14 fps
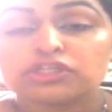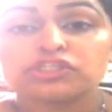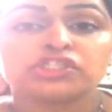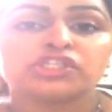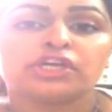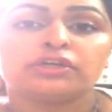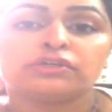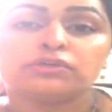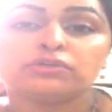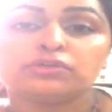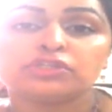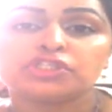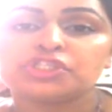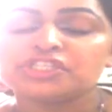
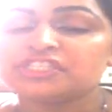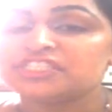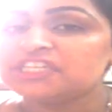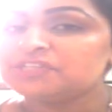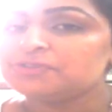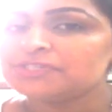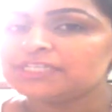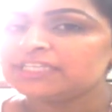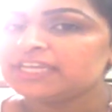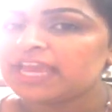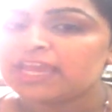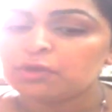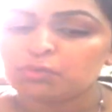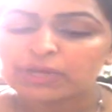So she's
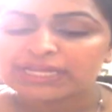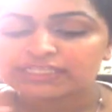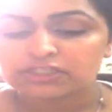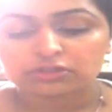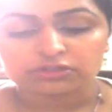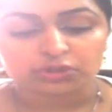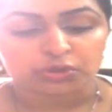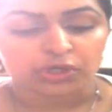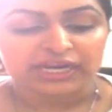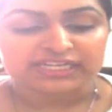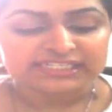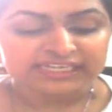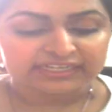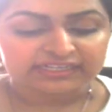using a wet on
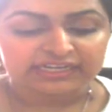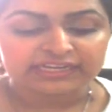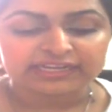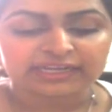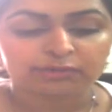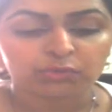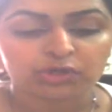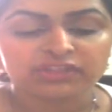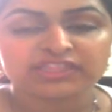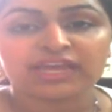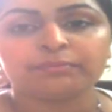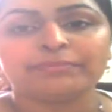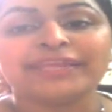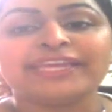dry technique, and what
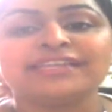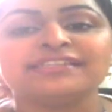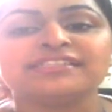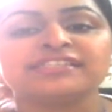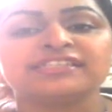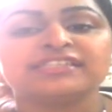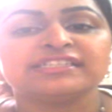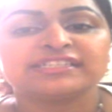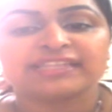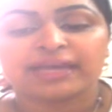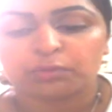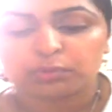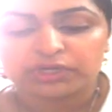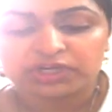that means is
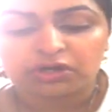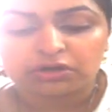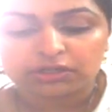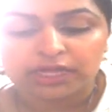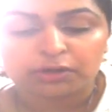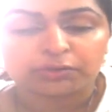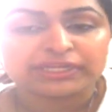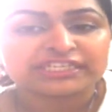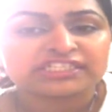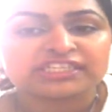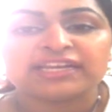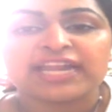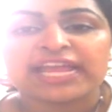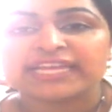that we're not going to
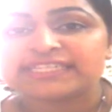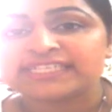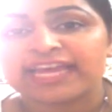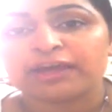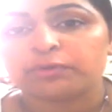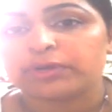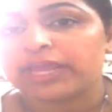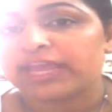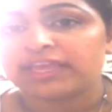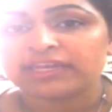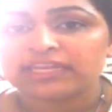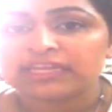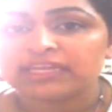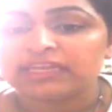lay down
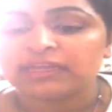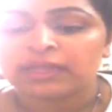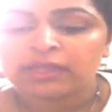any